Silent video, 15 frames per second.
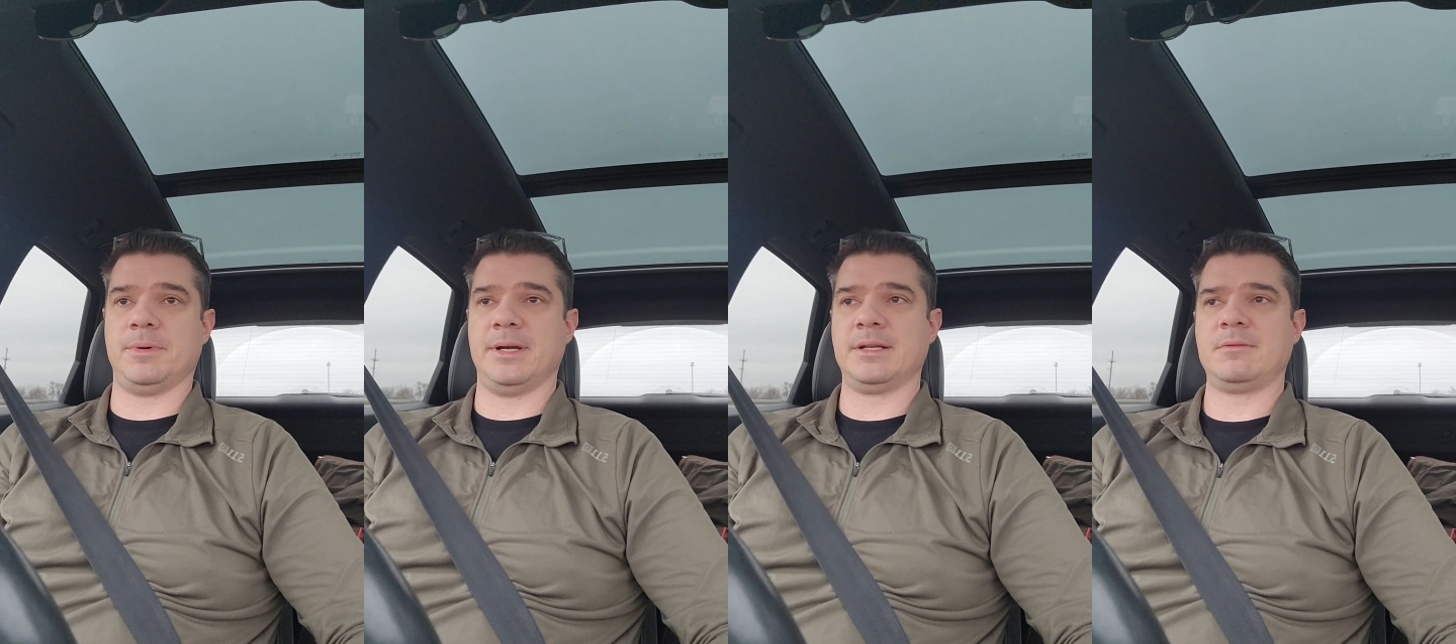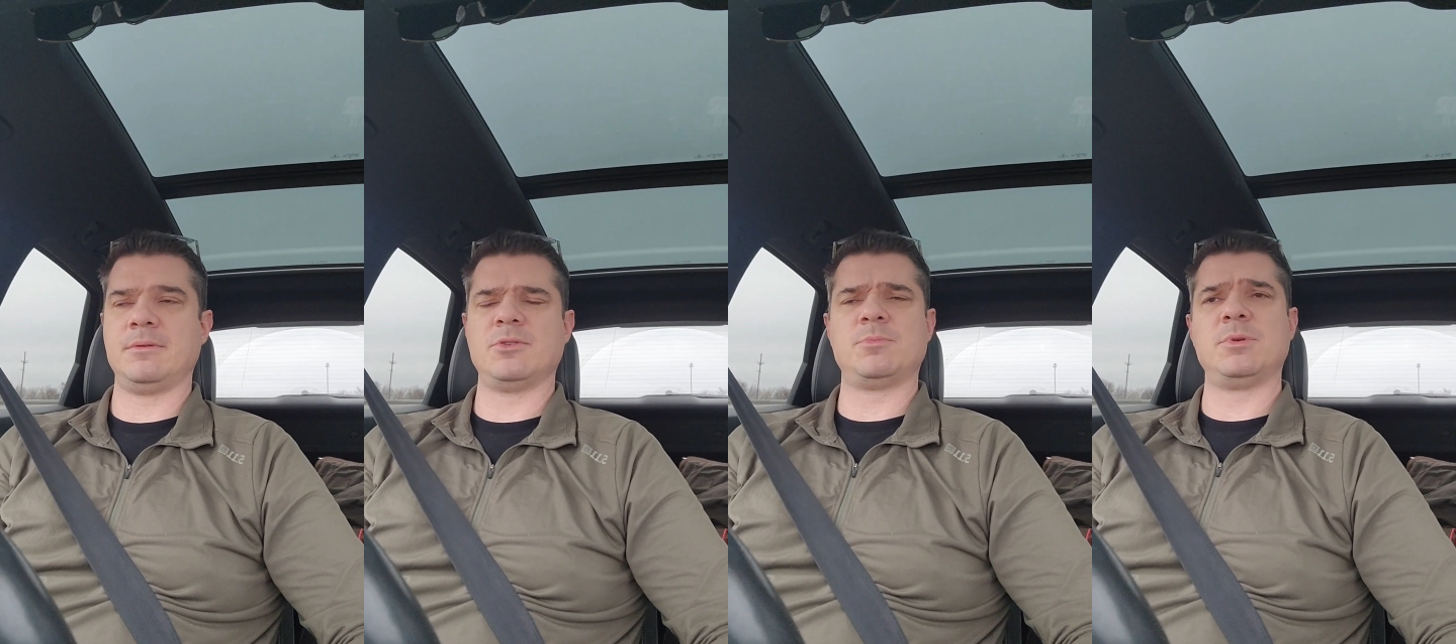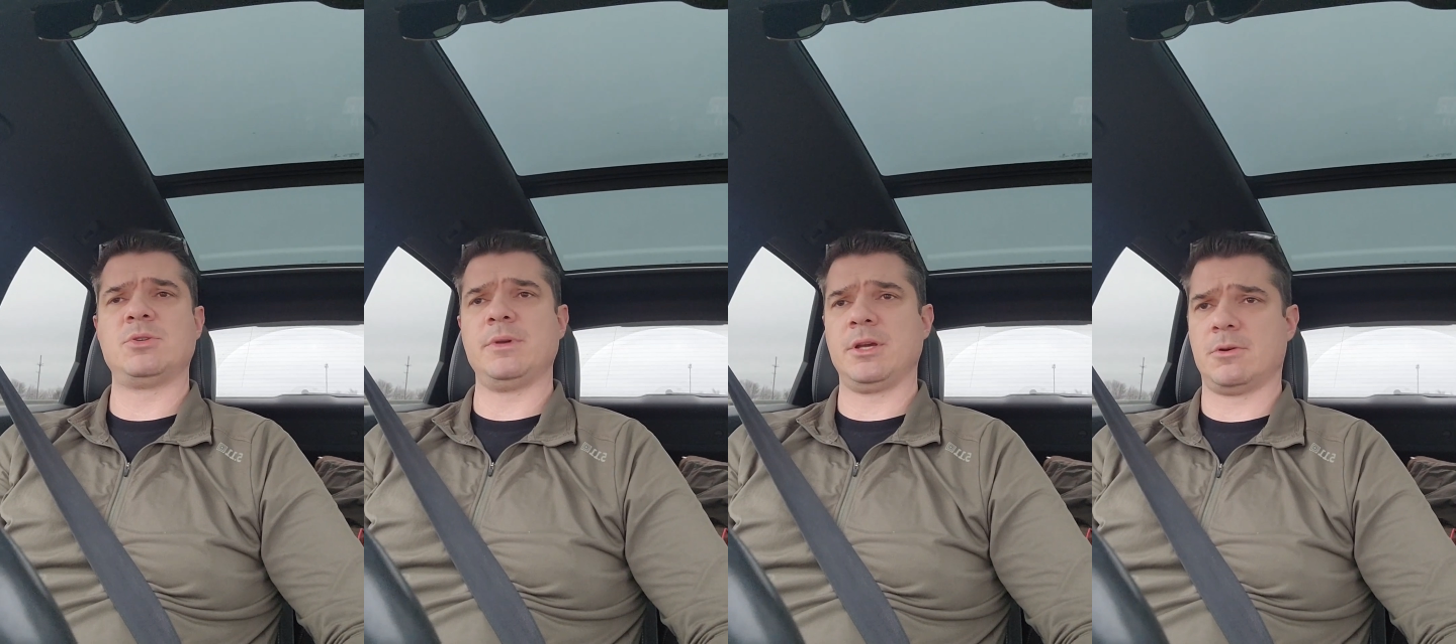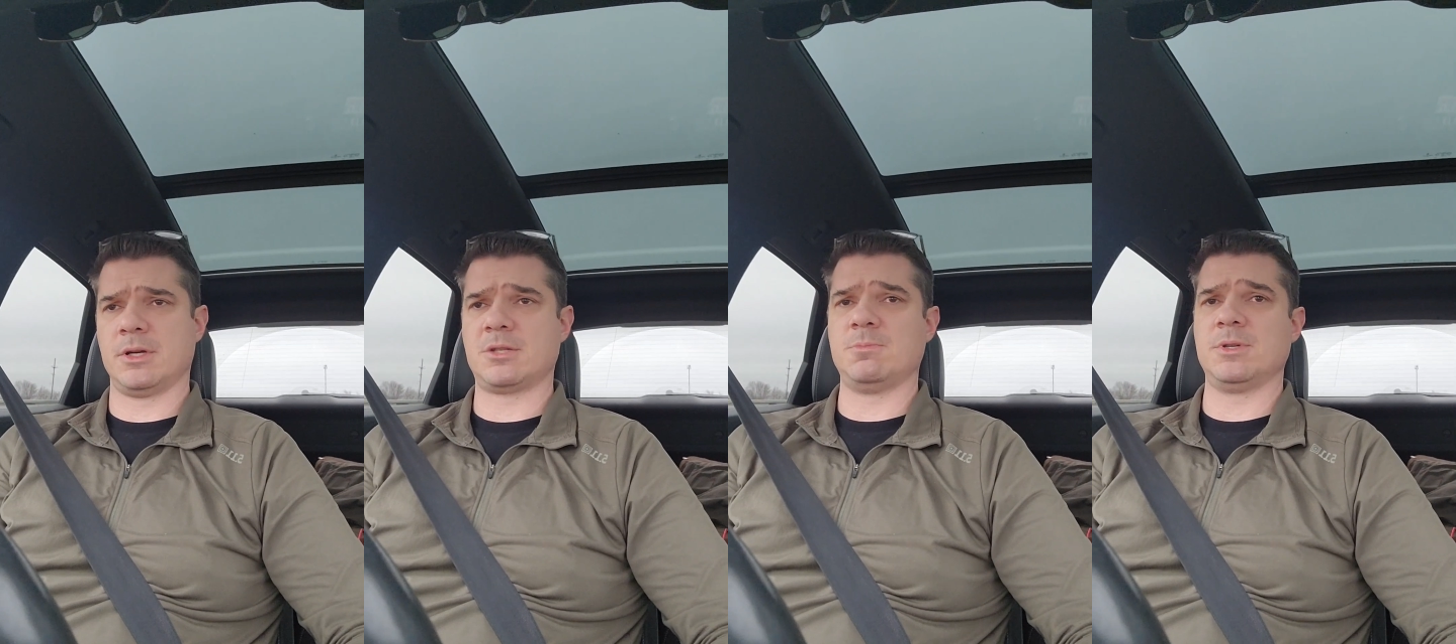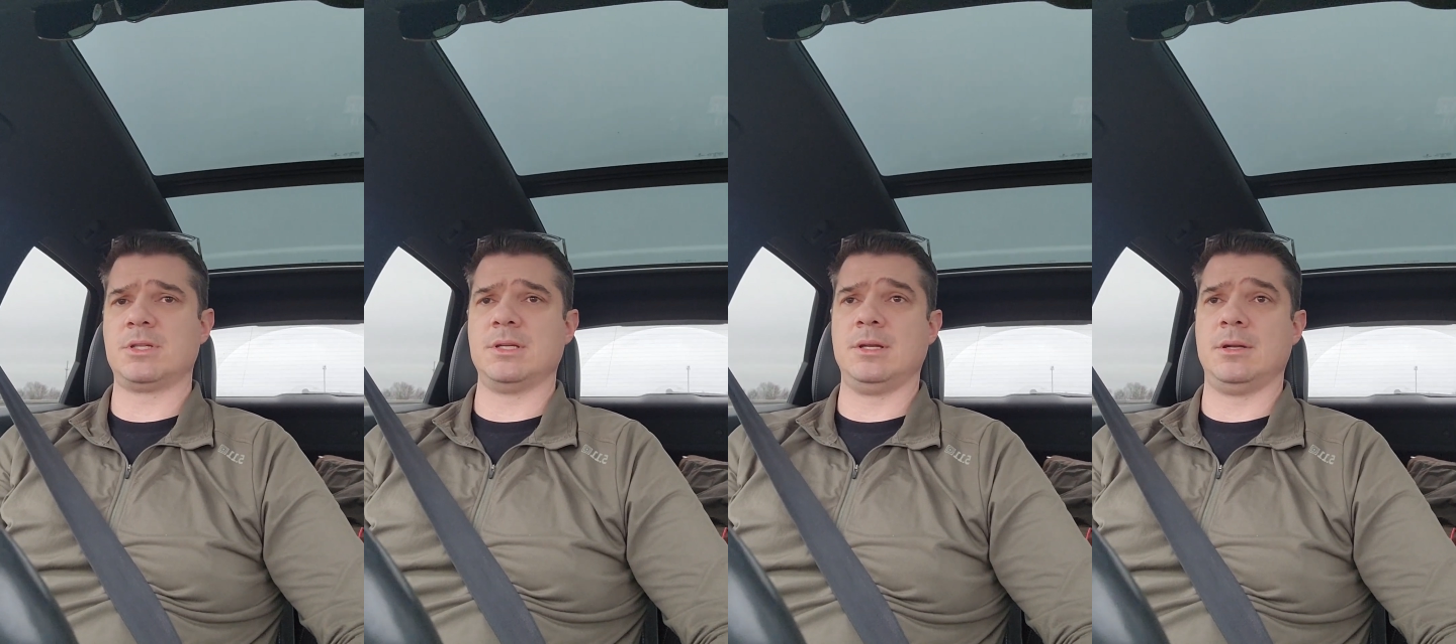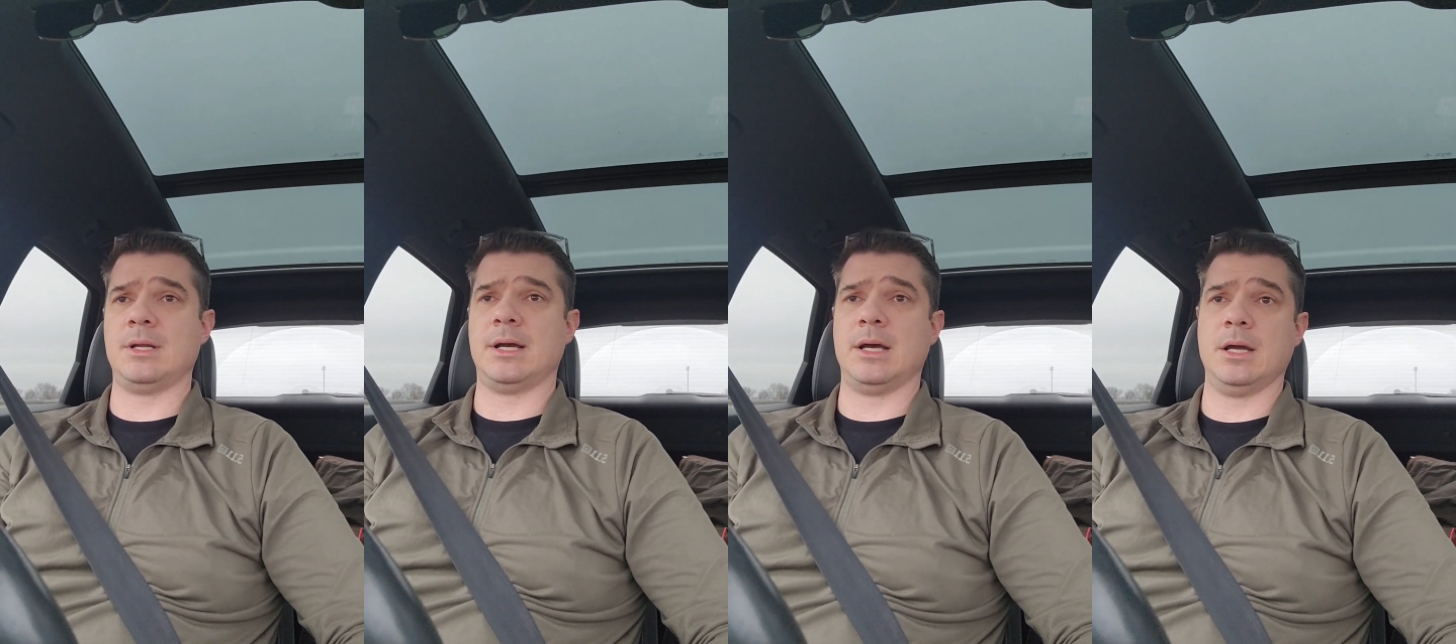but it was between Christmas
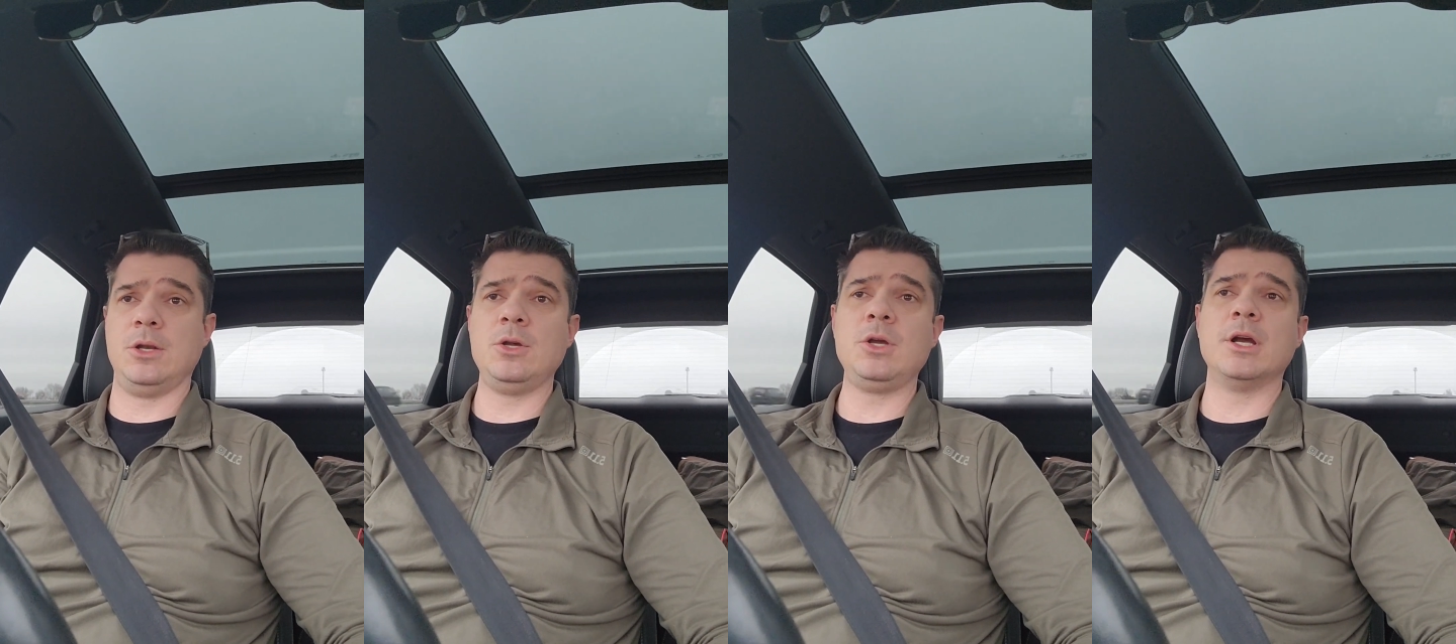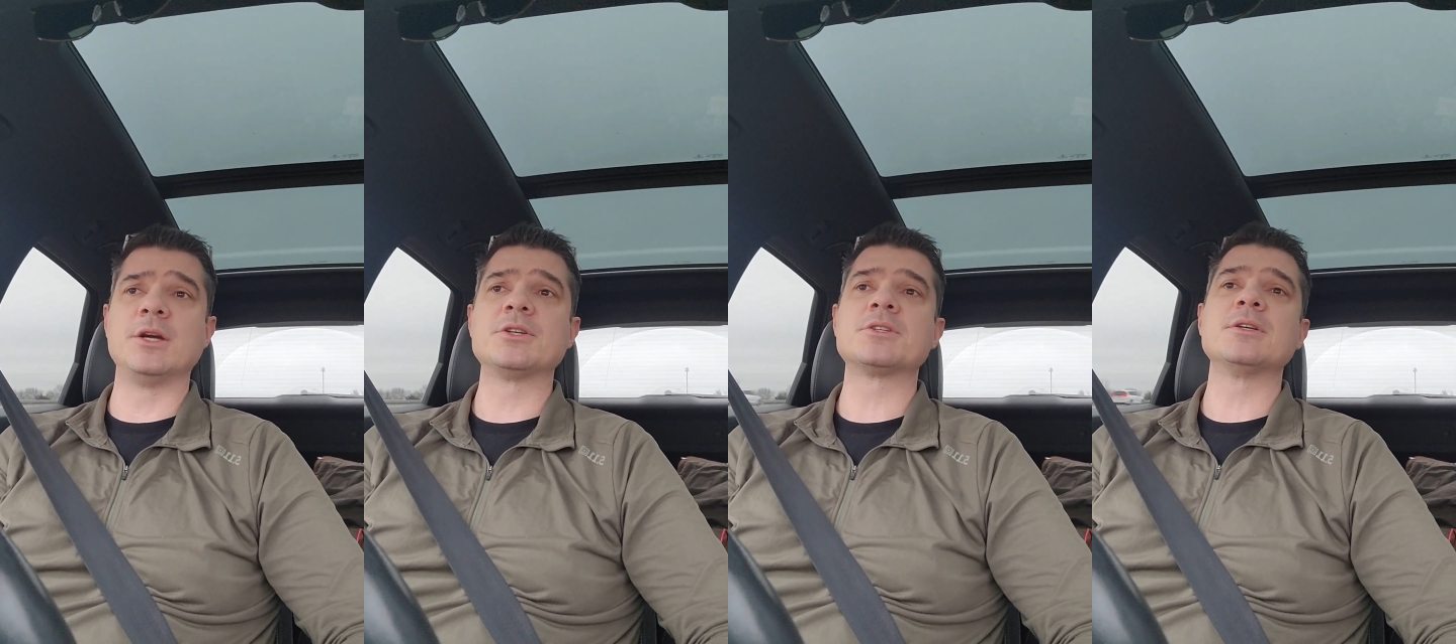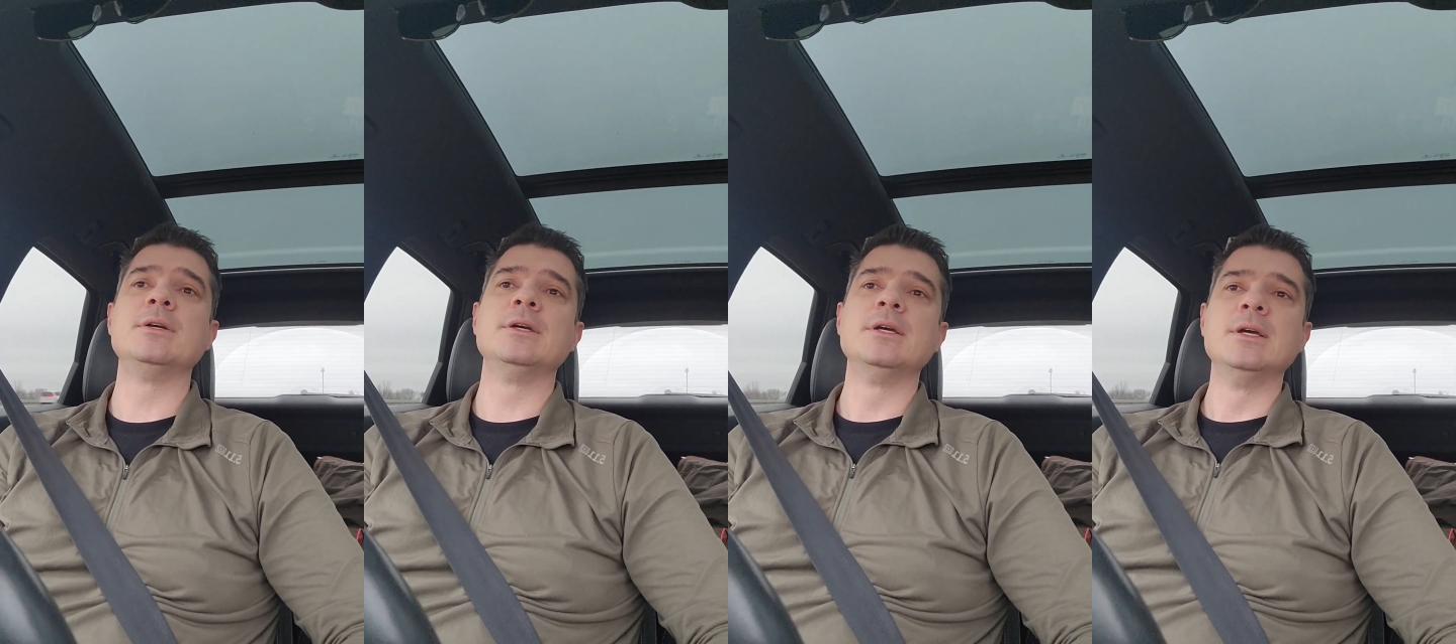and New Year's,